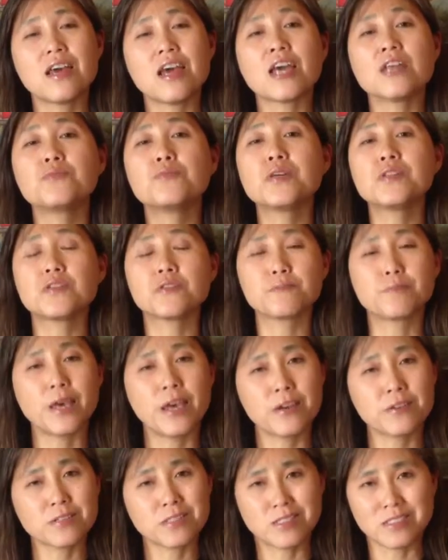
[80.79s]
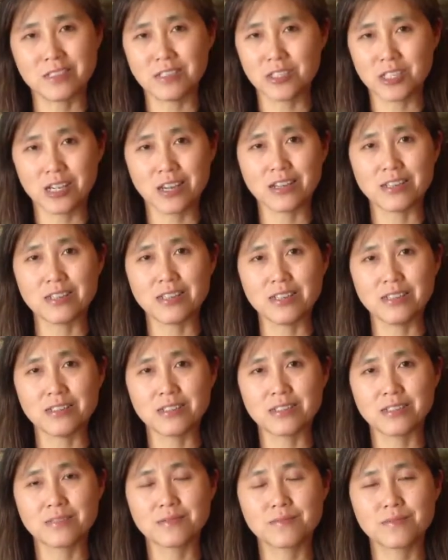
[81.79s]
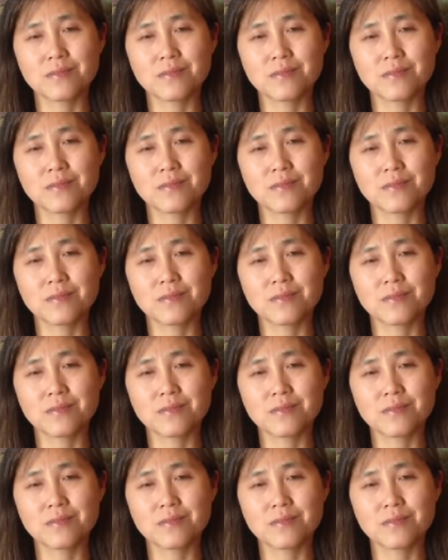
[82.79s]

and with her parents in Chinese.